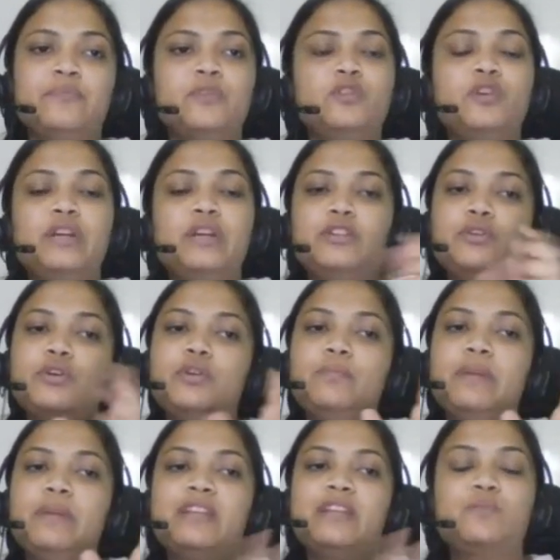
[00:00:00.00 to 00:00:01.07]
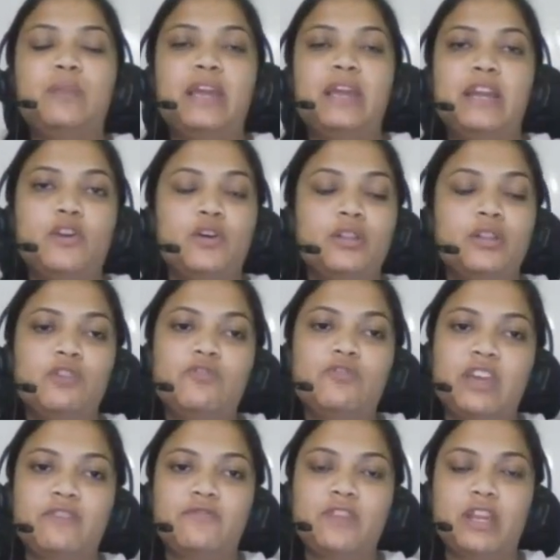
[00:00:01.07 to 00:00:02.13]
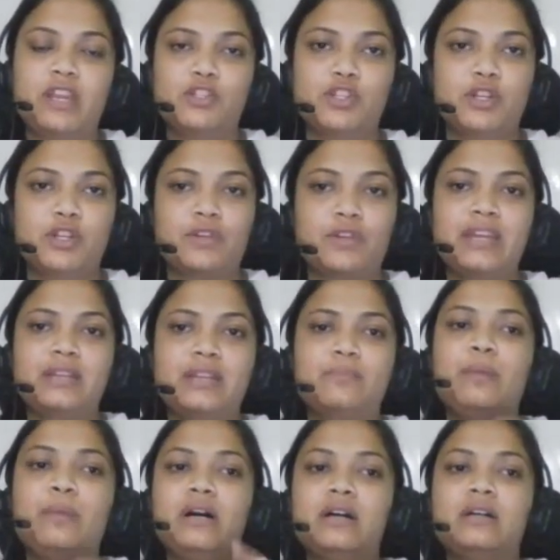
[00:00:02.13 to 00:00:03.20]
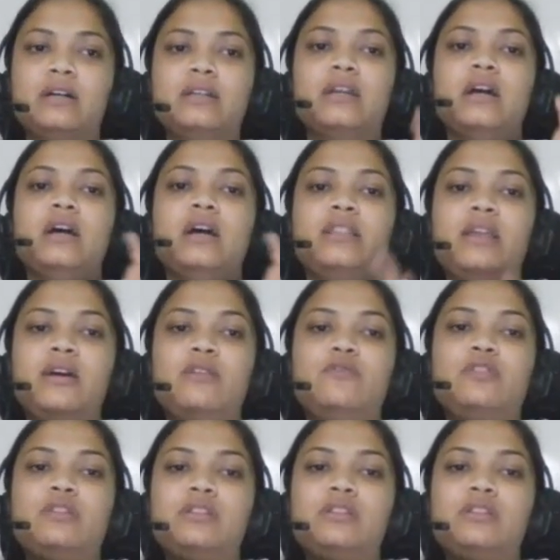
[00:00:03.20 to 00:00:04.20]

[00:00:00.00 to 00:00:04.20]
So it could be explained on the wave nature, right? But there were